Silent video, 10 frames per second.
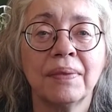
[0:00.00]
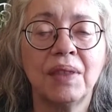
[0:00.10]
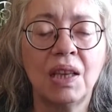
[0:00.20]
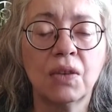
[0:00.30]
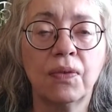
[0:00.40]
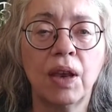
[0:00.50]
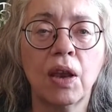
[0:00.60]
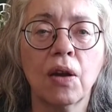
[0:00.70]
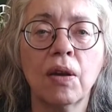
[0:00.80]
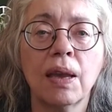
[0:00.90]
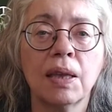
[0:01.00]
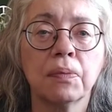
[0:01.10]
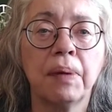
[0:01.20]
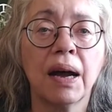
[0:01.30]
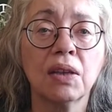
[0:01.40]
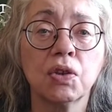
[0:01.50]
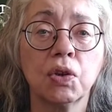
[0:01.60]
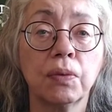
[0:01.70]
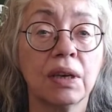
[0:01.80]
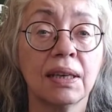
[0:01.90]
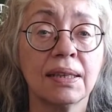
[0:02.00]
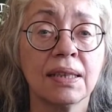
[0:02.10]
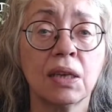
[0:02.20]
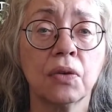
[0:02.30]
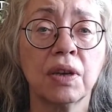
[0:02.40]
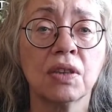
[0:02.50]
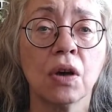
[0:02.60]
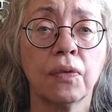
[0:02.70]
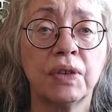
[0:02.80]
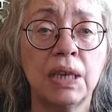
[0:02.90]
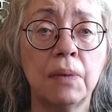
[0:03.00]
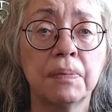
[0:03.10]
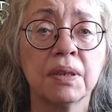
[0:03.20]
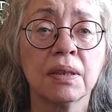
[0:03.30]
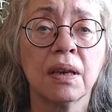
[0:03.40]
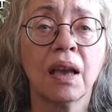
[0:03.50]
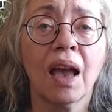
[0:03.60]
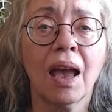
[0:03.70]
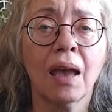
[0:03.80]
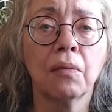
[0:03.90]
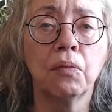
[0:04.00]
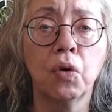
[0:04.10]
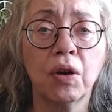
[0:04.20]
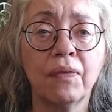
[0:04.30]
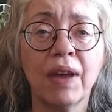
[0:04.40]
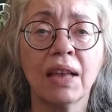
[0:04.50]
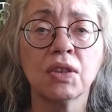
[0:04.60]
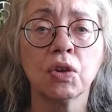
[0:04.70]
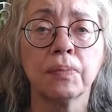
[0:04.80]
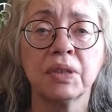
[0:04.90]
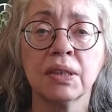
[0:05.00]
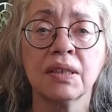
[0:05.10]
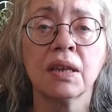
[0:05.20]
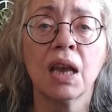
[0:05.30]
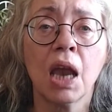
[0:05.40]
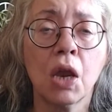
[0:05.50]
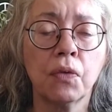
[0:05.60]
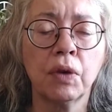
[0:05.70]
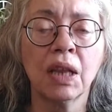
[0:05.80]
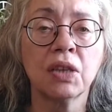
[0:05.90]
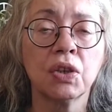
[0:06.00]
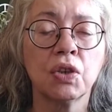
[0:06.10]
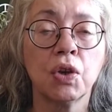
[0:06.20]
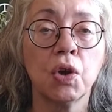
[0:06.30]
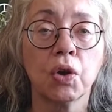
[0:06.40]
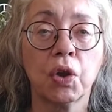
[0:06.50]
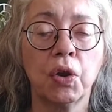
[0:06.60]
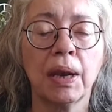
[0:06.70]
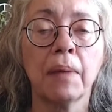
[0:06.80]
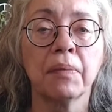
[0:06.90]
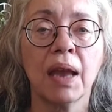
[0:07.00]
This video is part two in a series of tips and more advanced options in relation to your Q NAP